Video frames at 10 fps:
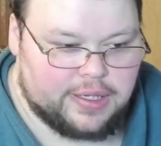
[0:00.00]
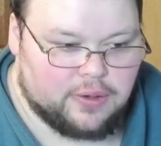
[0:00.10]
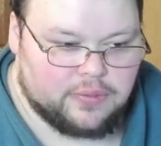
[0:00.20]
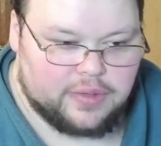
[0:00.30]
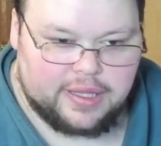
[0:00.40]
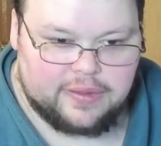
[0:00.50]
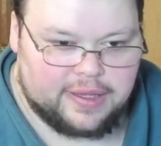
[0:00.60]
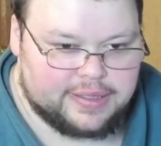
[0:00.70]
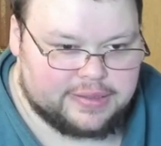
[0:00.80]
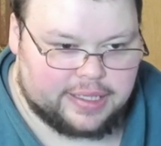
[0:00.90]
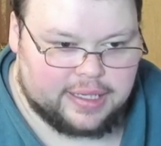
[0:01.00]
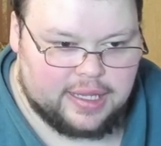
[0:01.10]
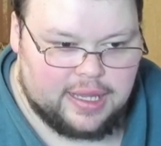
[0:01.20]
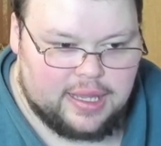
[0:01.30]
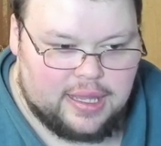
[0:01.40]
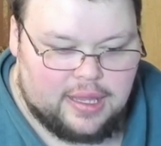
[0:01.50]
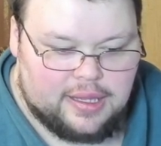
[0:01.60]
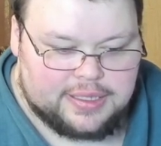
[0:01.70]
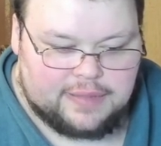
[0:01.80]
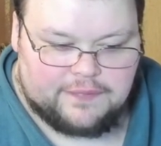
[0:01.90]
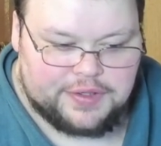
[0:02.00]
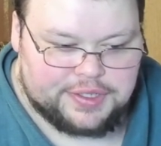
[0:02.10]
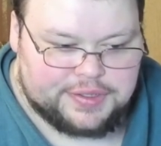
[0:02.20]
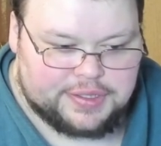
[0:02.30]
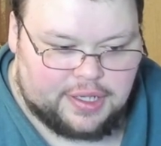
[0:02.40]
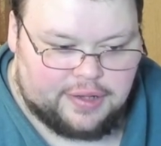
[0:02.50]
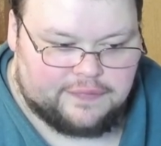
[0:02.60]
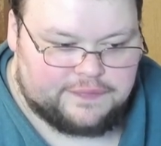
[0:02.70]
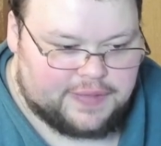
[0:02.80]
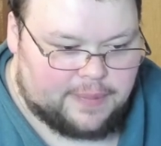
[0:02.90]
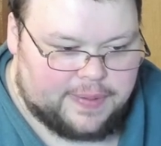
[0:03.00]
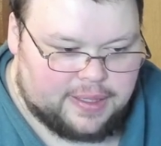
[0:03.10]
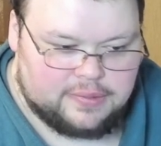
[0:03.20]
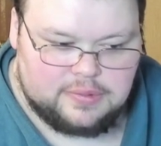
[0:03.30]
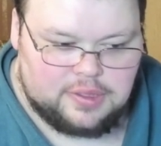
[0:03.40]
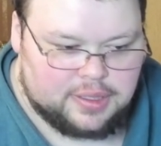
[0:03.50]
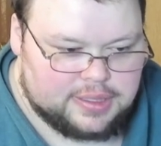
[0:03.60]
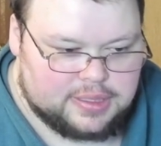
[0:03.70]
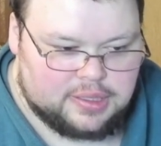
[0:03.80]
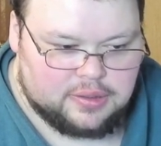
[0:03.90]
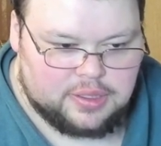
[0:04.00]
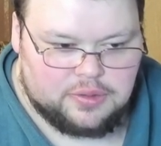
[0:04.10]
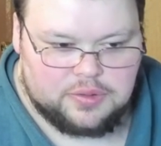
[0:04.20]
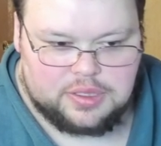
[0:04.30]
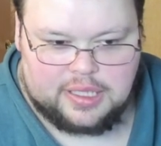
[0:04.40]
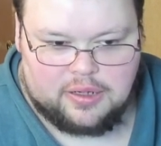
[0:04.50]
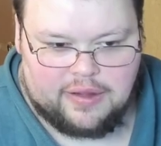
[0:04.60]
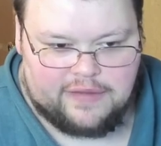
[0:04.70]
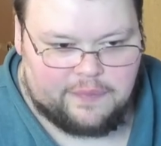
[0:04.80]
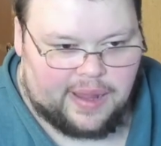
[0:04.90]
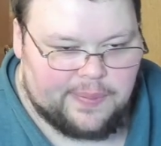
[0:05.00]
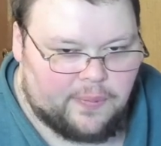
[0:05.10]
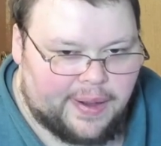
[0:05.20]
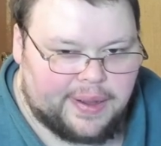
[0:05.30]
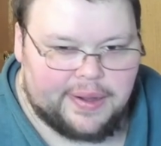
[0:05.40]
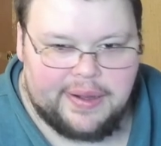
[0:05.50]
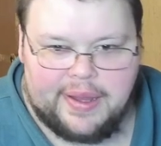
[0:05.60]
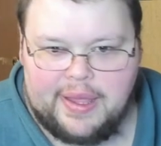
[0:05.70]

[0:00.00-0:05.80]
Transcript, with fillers: I know like things like some versions of Debian you can still use that don't have pipewire.